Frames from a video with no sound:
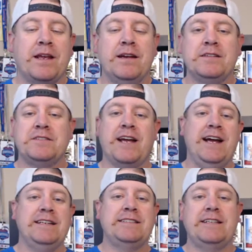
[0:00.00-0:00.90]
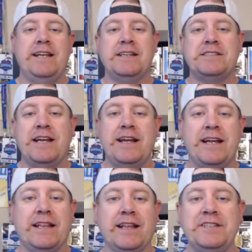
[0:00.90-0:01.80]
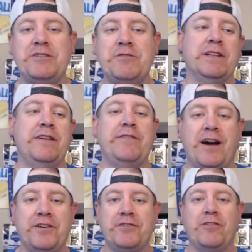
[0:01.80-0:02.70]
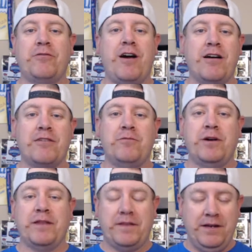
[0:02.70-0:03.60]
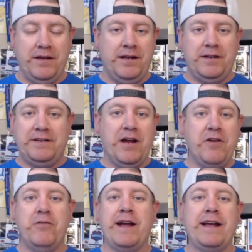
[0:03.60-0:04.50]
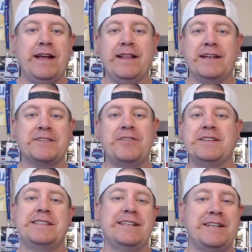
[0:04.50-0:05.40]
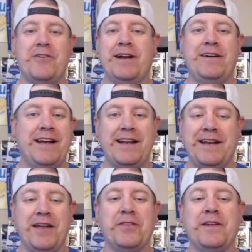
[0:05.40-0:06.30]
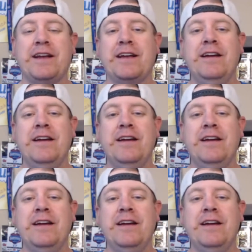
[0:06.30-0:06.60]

So guys, yesterday, unless you were living under a rock with no electricity, no internet, nothing,